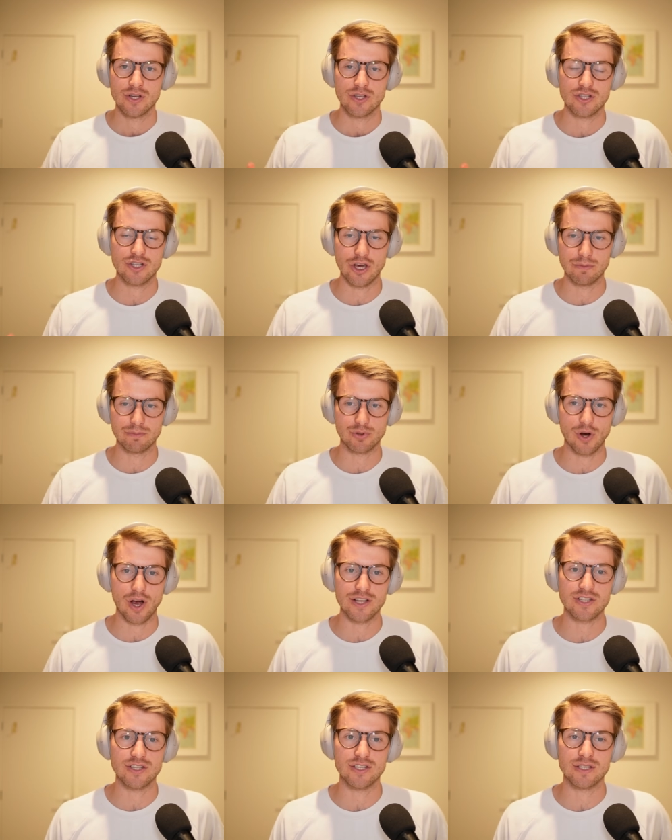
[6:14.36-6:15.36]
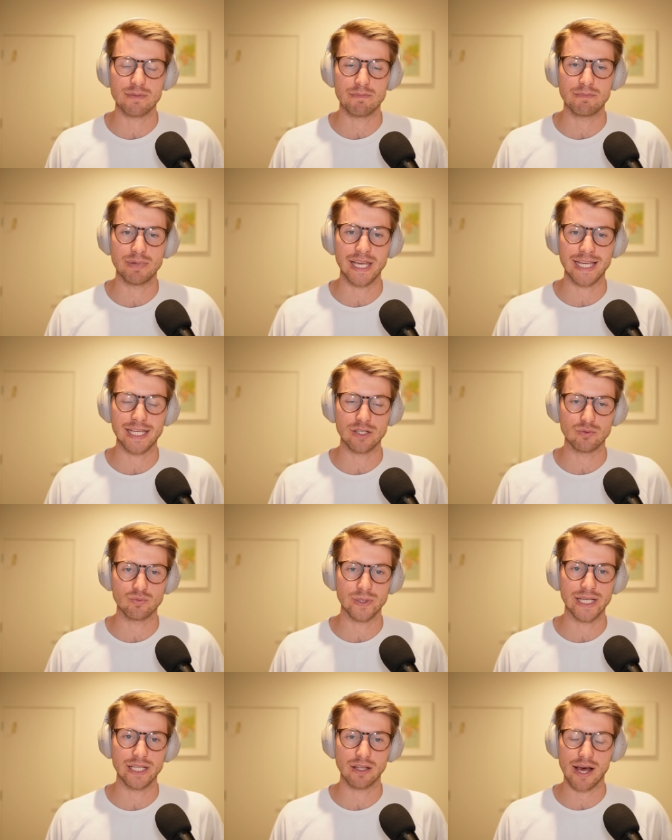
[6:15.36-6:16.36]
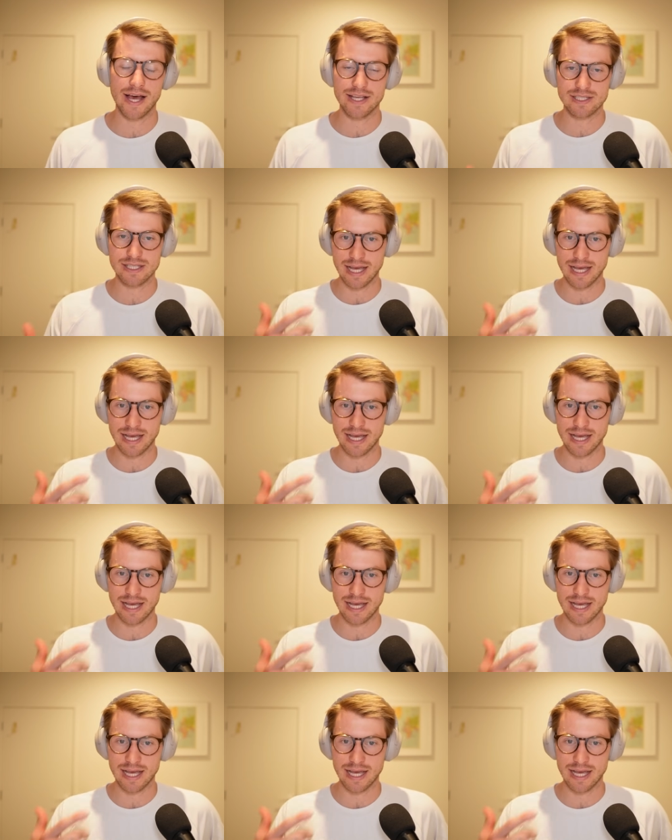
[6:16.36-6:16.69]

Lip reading: certain prices being realised.